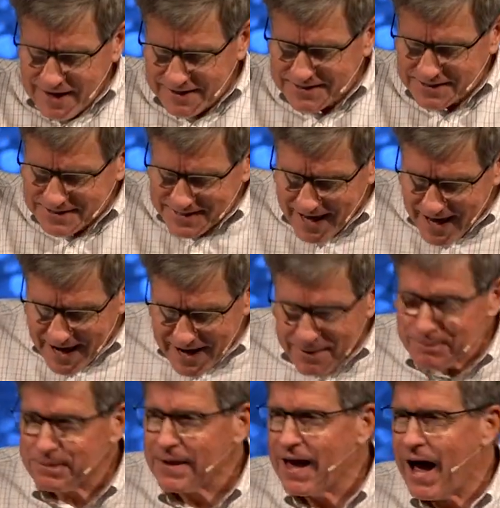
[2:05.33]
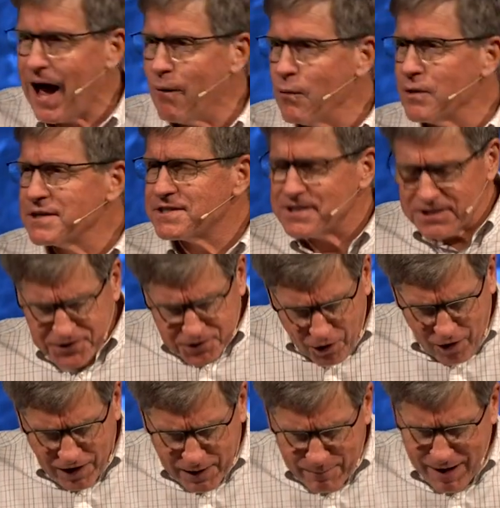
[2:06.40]
And today, I want us to
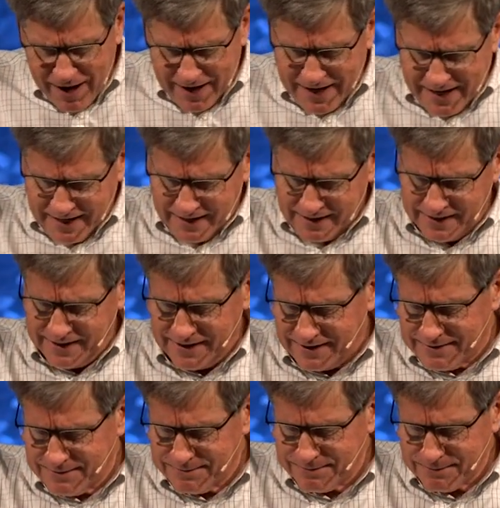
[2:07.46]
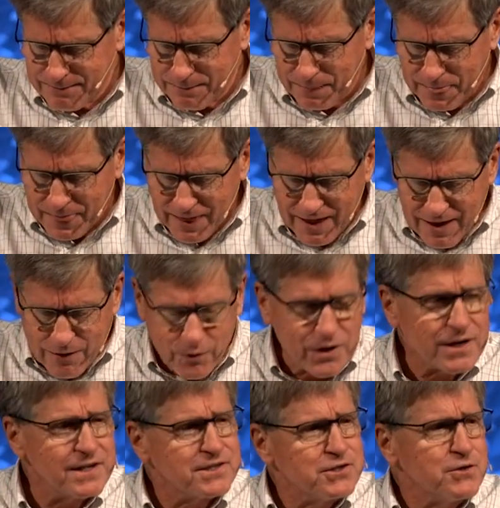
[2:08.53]
talk about healing. We're
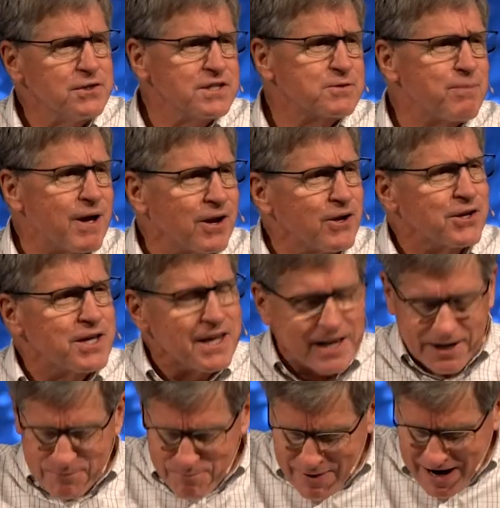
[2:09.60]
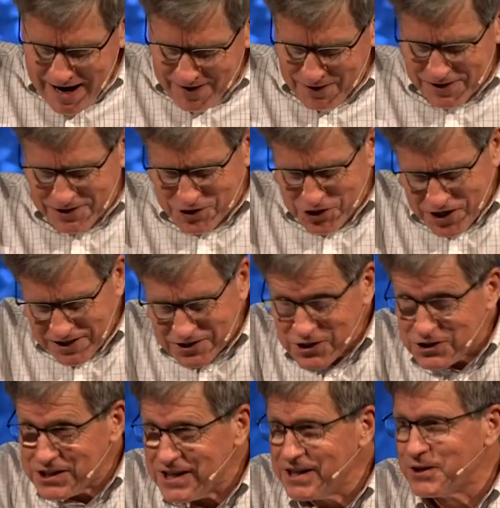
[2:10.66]
going to do this by looking at a man that
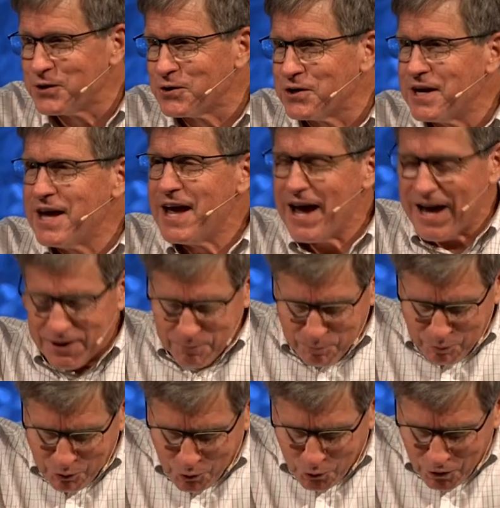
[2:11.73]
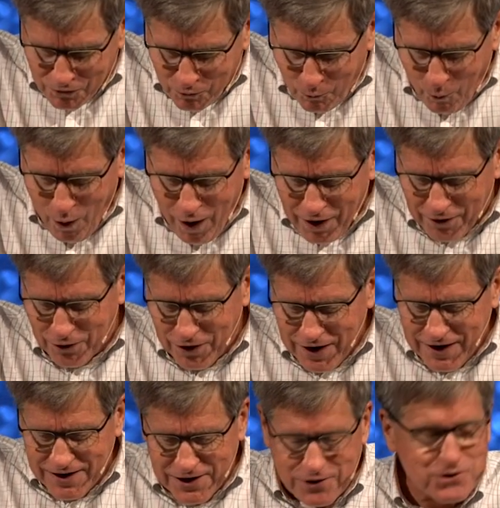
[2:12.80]
Jesus healed at a pool of water
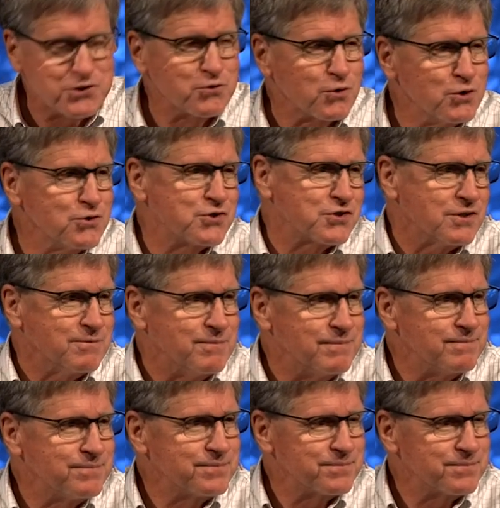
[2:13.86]
near Jerusalem.